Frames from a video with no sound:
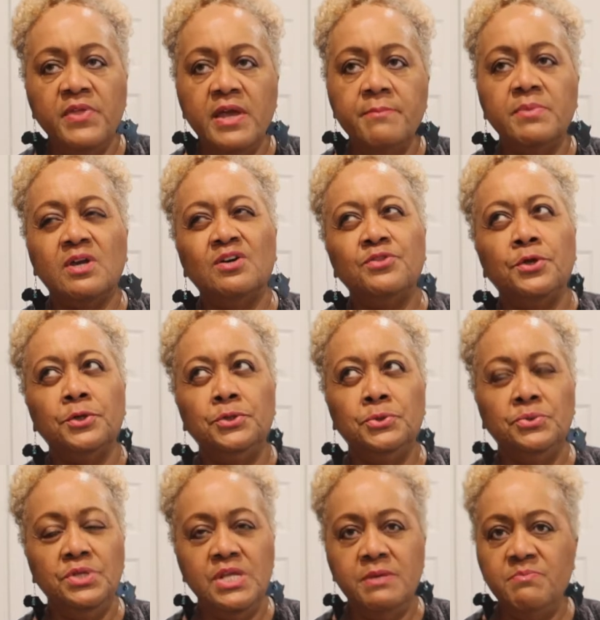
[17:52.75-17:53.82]
them because they're
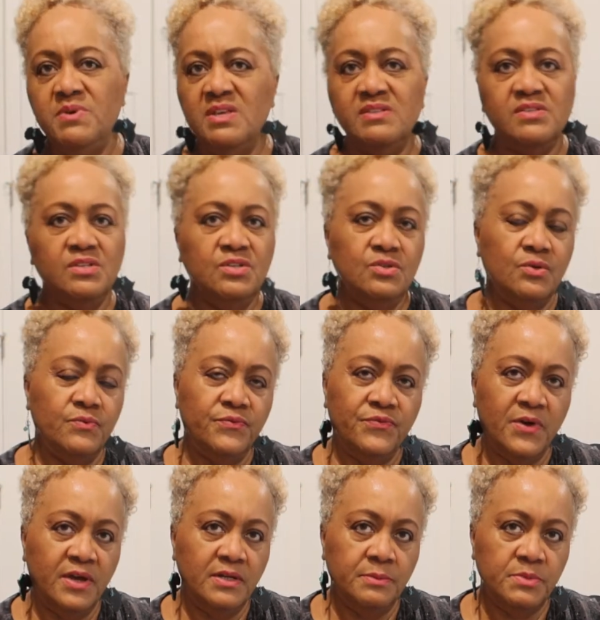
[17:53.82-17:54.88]
unique beads and you don't find